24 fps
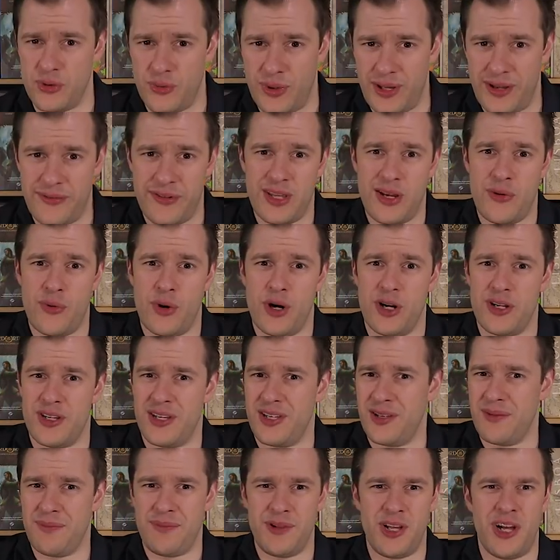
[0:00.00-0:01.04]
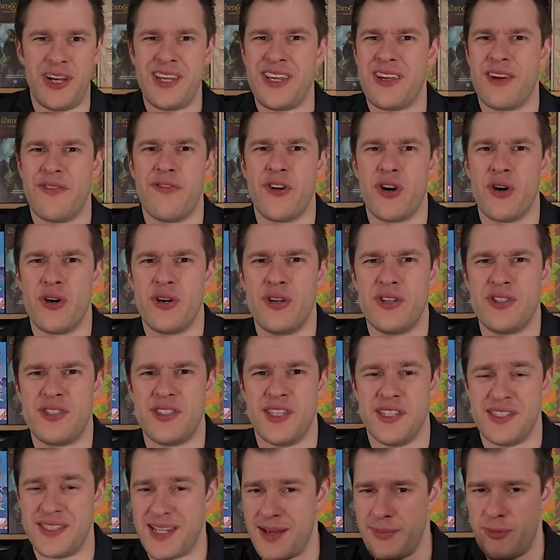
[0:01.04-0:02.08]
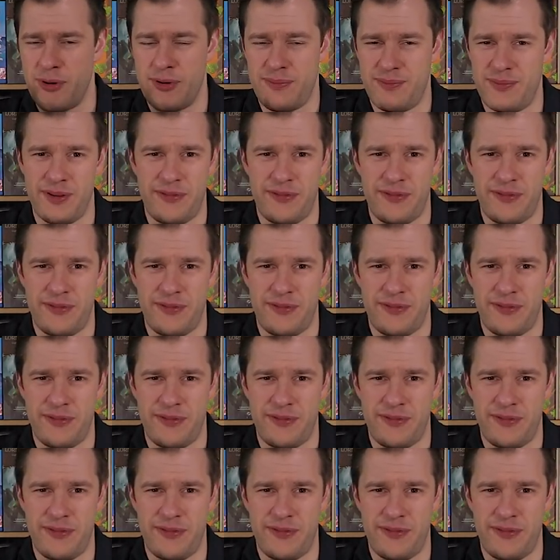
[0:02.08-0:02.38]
or whatever they were, the light converters, the dimmer,